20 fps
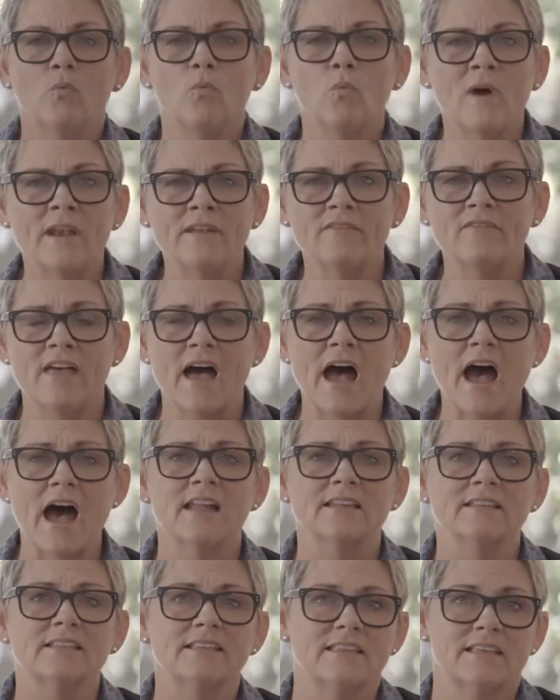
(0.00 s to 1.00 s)
one of the
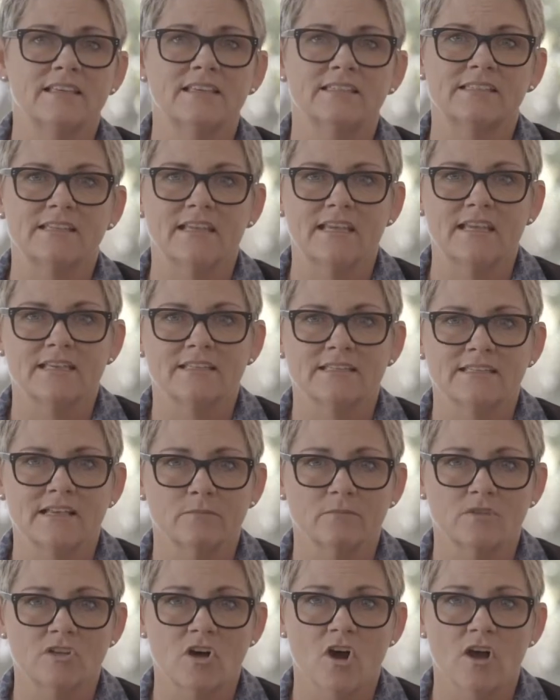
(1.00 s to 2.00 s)
hardest things to hear
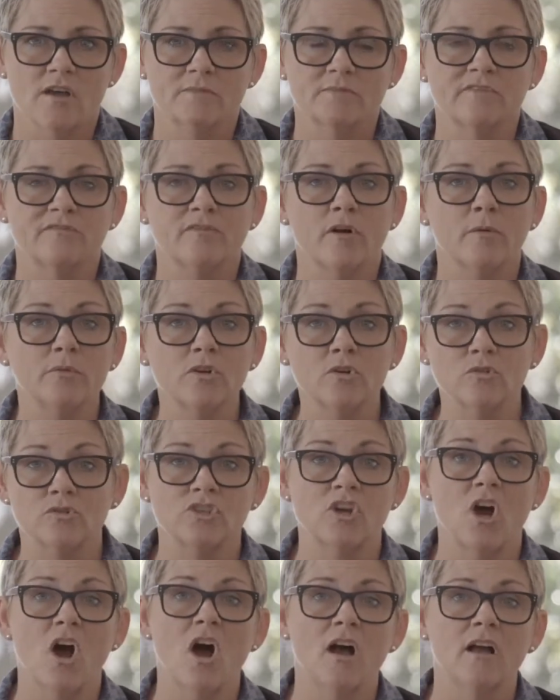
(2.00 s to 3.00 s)
sometimes from your
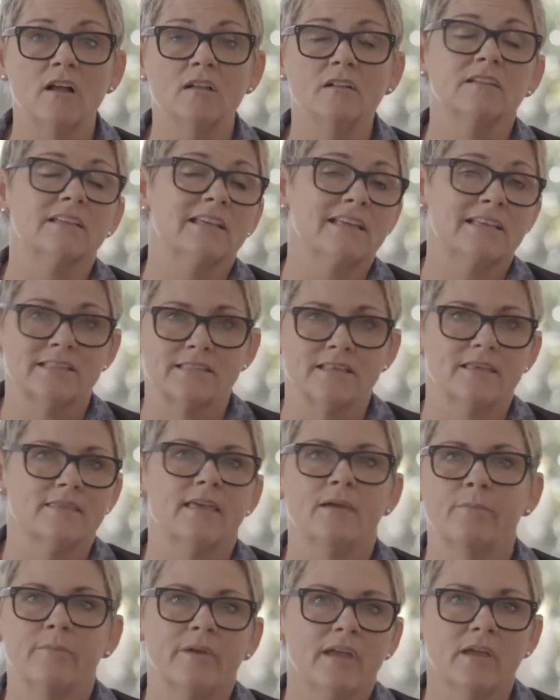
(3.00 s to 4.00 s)
child is that
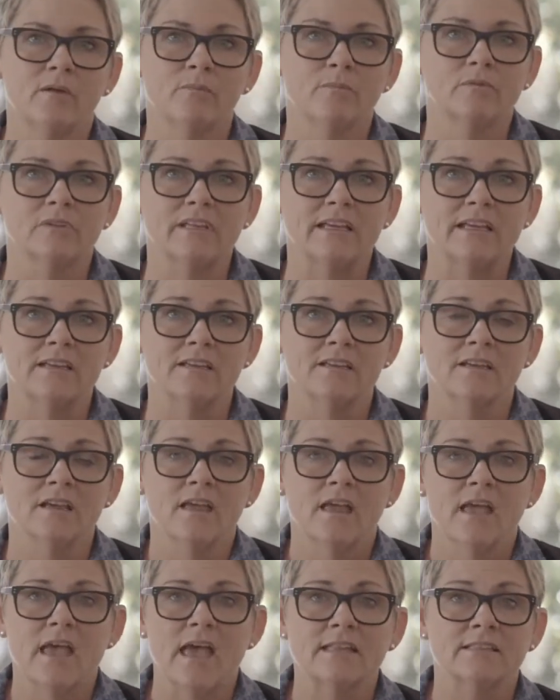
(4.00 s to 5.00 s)
they're being bullied.
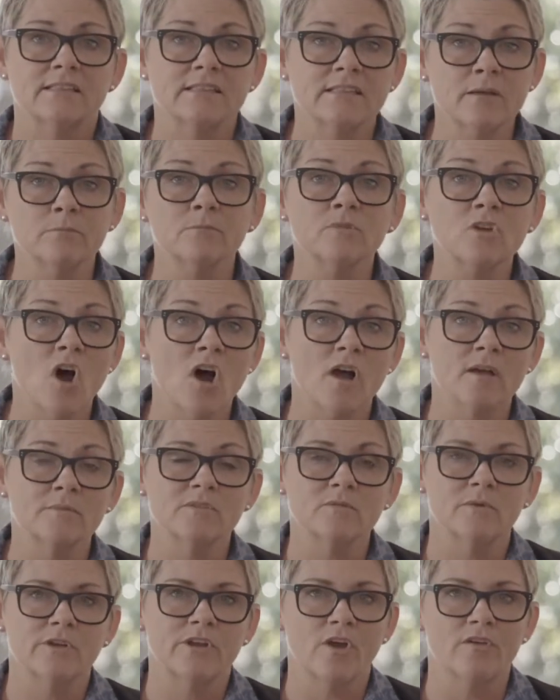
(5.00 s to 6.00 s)
And
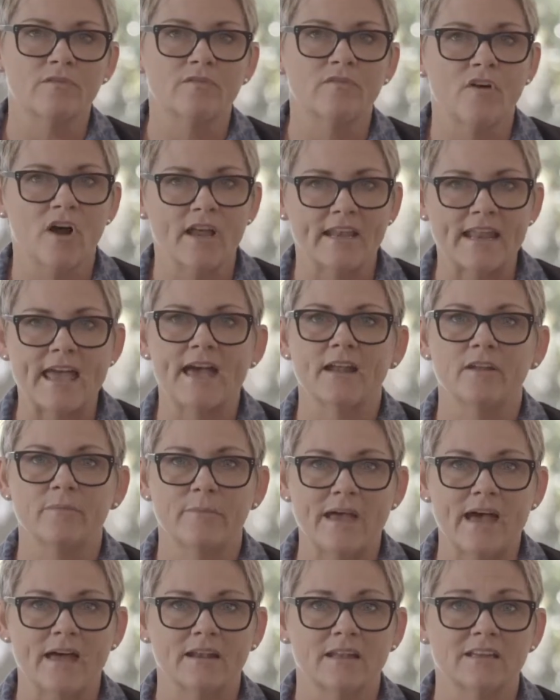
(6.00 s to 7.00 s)
sometimes we don't find out
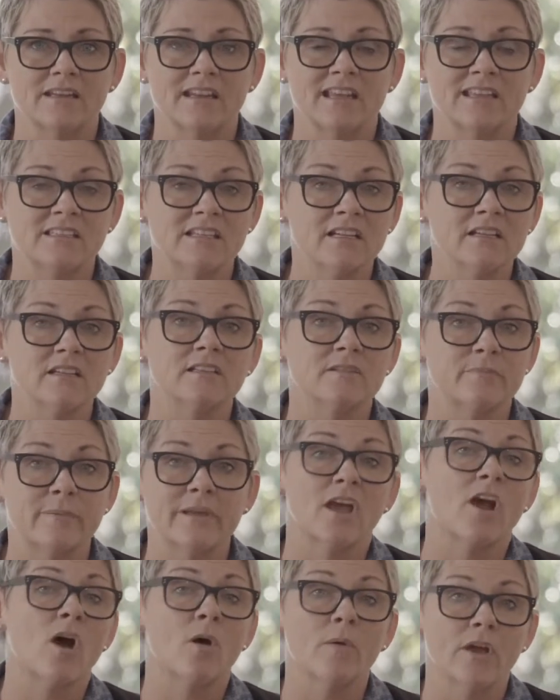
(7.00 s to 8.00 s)
about it until it's
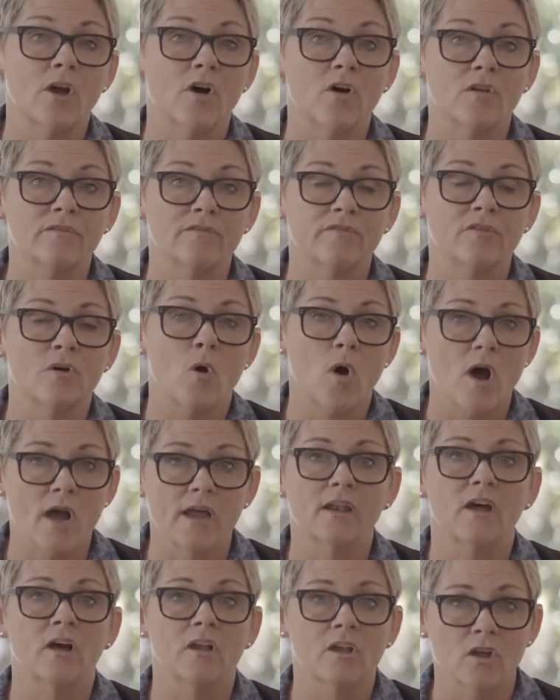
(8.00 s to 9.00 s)
been going on for
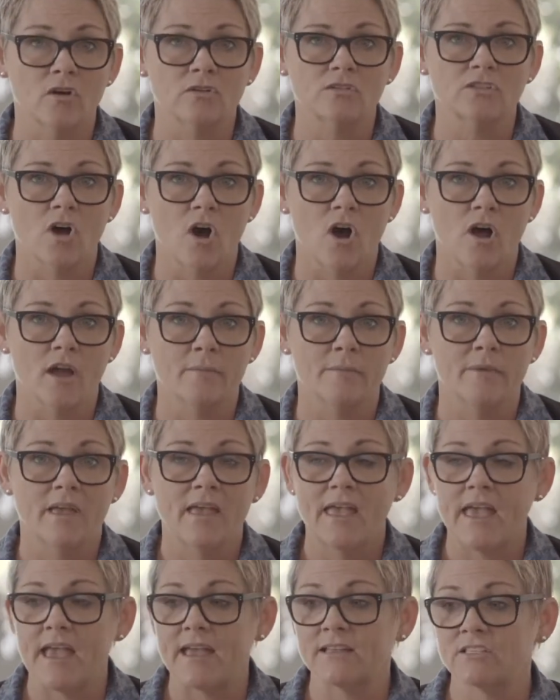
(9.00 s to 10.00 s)
quite a long time.
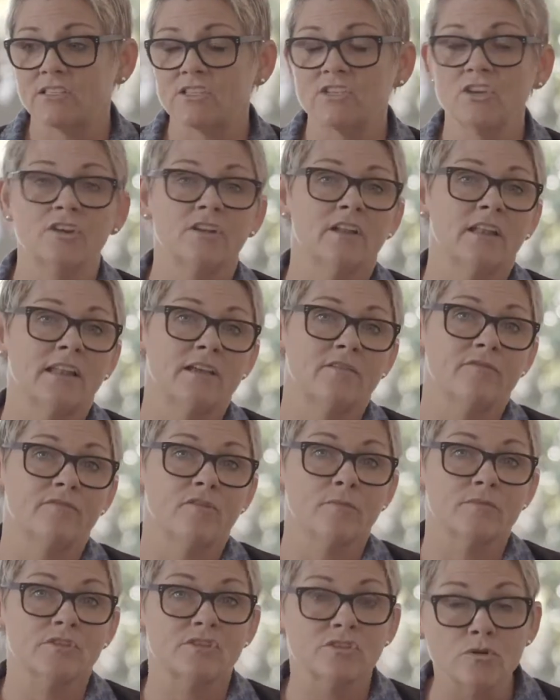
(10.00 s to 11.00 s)
And certainly
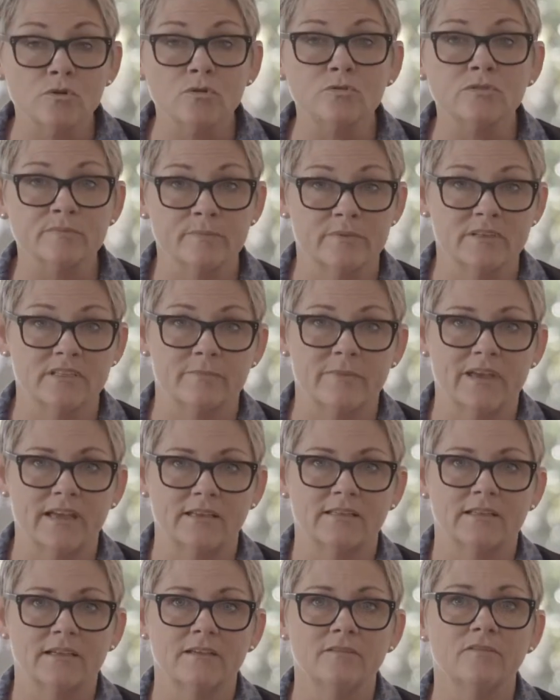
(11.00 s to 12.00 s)
from a school's
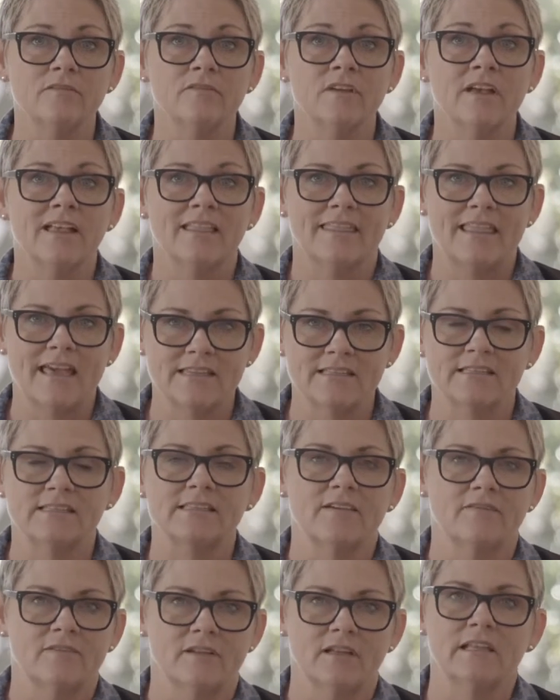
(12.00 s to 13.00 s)
perspective, that is
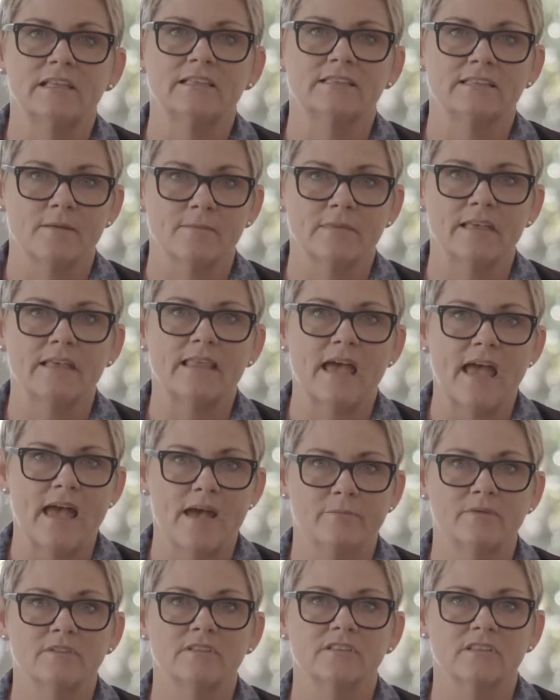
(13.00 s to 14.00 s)
definitely something that
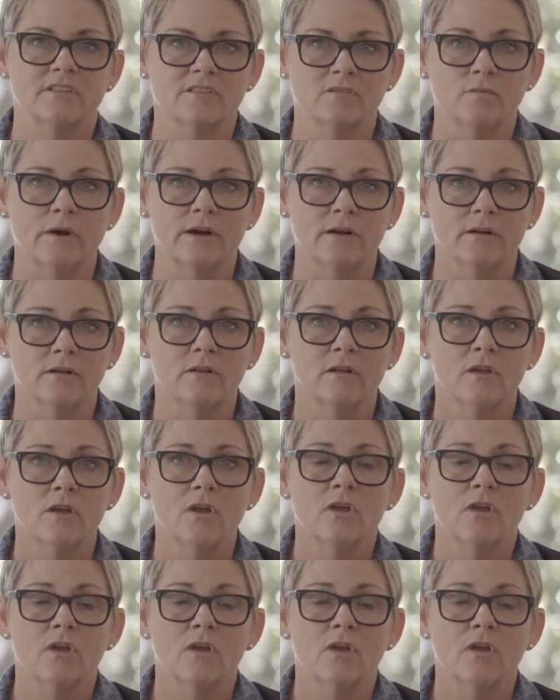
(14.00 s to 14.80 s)
happens as well.